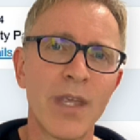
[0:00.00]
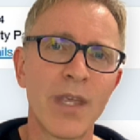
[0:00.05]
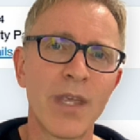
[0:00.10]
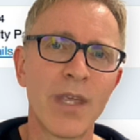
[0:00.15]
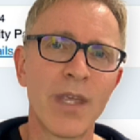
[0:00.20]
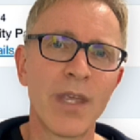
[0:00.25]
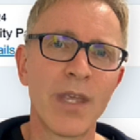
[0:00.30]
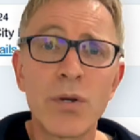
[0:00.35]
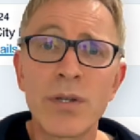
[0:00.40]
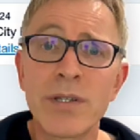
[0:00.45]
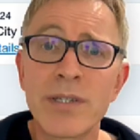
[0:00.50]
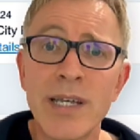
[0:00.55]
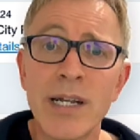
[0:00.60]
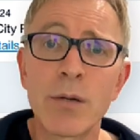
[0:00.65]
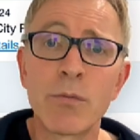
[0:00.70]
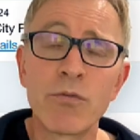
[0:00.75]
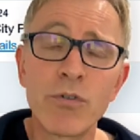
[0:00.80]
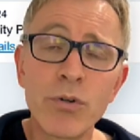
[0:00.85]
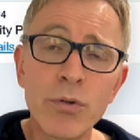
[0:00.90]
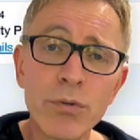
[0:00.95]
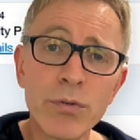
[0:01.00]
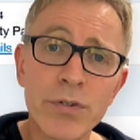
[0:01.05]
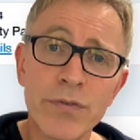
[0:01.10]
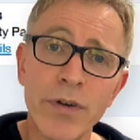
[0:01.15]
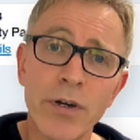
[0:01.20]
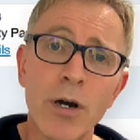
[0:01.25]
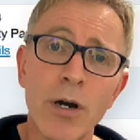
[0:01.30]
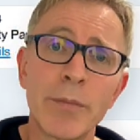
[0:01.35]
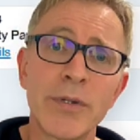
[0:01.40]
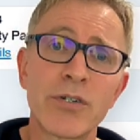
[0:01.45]
You can set up rules
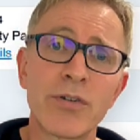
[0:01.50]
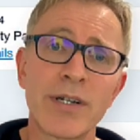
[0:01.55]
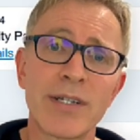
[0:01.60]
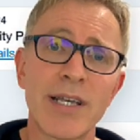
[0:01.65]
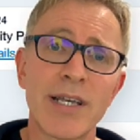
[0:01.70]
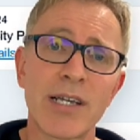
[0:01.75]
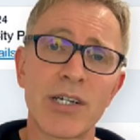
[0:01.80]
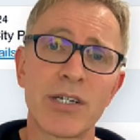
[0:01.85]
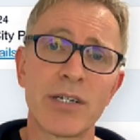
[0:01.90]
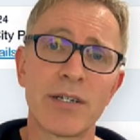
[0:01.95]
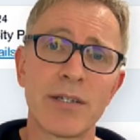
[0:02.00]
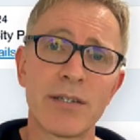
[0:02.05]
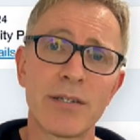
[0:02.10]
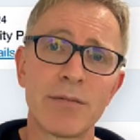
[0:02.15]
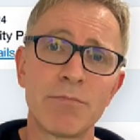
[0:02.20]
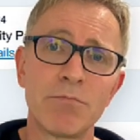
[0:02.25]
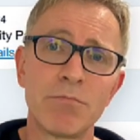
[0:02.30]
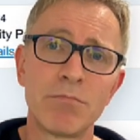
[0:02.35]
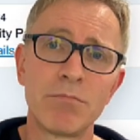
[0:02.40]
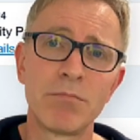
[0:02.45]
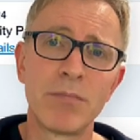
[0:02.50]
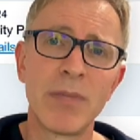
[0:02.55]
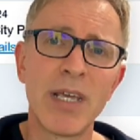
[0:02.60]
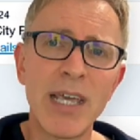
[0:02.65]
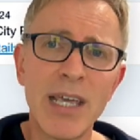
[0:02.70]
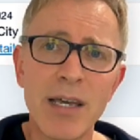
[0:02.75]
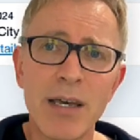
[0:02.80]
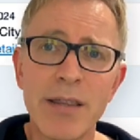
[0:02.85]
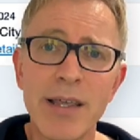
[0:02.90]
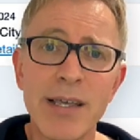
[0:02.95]
for common transactions.
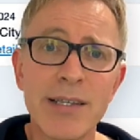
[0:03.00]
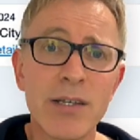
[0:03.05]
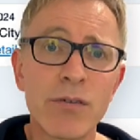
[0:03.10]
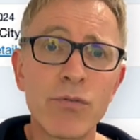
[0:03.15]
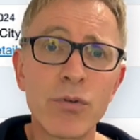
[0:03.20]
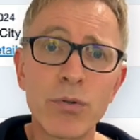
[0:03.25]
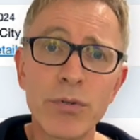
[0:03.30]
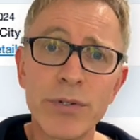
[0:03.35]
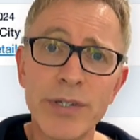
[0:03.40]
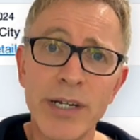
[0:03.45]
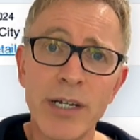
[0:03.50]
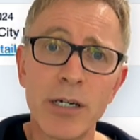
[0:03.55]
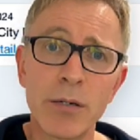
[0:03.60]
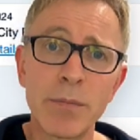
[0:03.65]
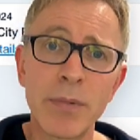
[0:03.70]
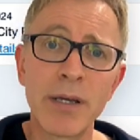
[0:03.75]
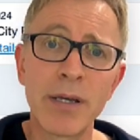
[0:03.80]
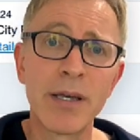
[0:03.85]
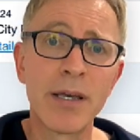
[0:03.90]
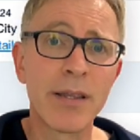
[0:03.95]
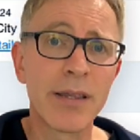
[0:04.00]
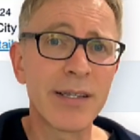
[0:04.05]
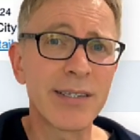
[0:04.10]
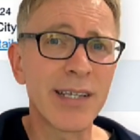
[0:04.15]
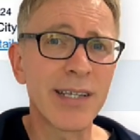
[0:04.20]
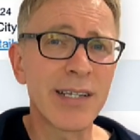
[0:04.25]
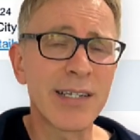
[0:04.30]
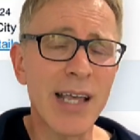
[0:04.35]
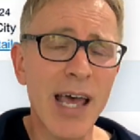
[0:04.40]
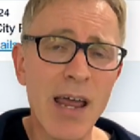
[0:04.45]
Here there's a rule set up that
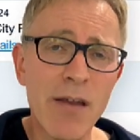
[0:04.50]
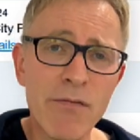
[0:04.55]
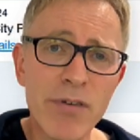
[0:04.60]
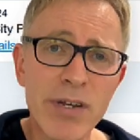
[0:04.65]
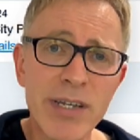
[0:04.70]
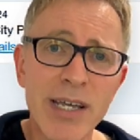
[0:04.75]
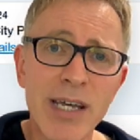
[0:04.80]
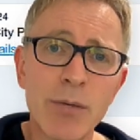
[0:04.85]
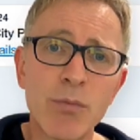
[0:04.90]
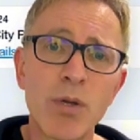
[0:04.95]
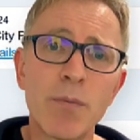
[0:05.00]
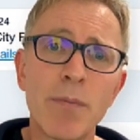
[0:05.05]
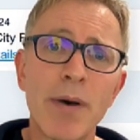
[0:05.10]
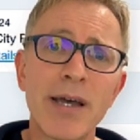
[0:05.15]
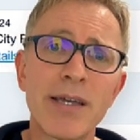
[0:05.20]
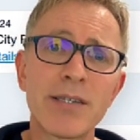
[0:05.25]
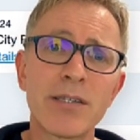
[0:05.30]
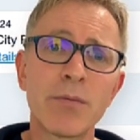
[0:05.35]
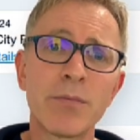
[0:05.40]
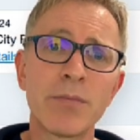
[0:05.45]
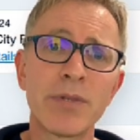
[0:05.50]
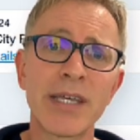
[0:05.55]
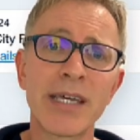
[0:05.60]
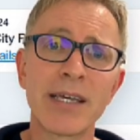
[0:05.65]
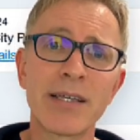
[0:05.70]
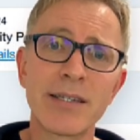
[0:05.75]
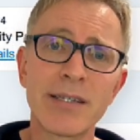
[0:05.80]
says every time we buy something at